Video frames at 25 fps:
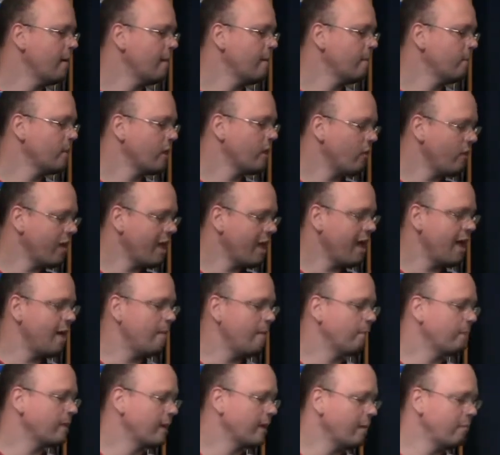Oh yeah,
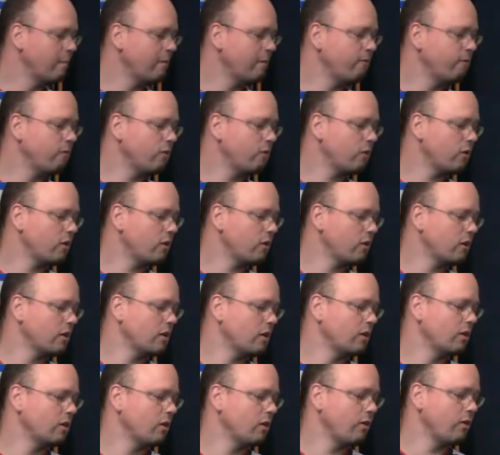and before
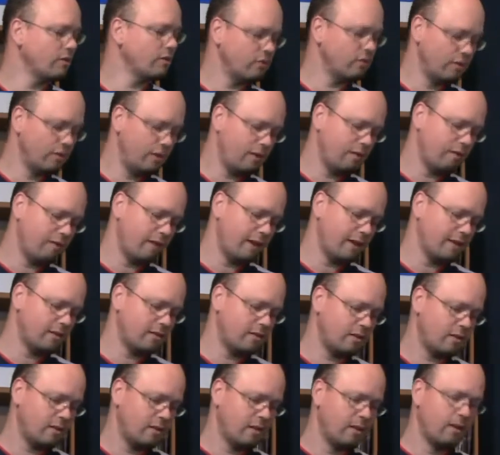going to the event,
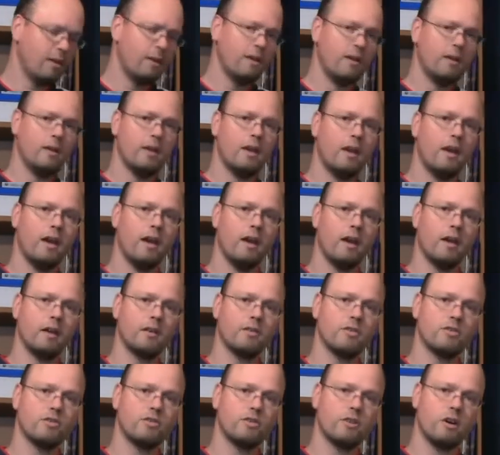
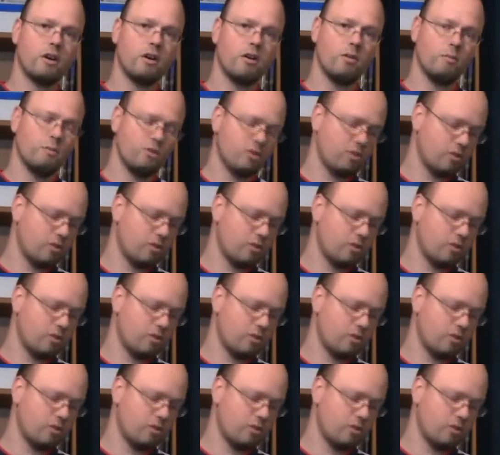Mr.